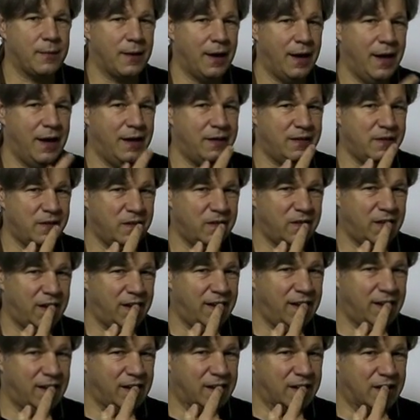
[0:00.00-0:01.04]
and your
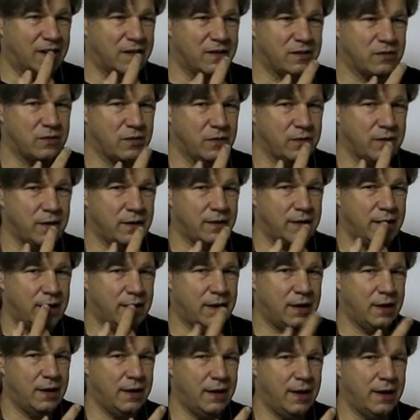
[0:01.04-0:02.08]
teeth so that they
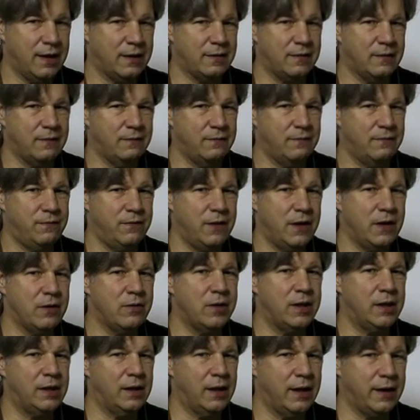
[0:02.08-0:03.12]
connect
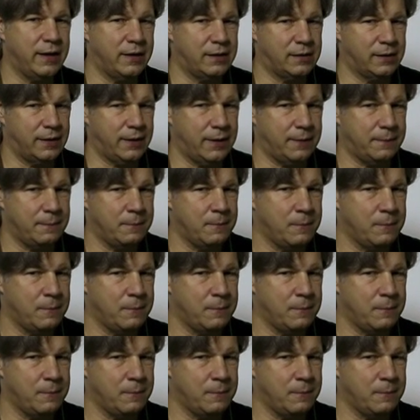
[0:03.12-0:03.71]
very lightly.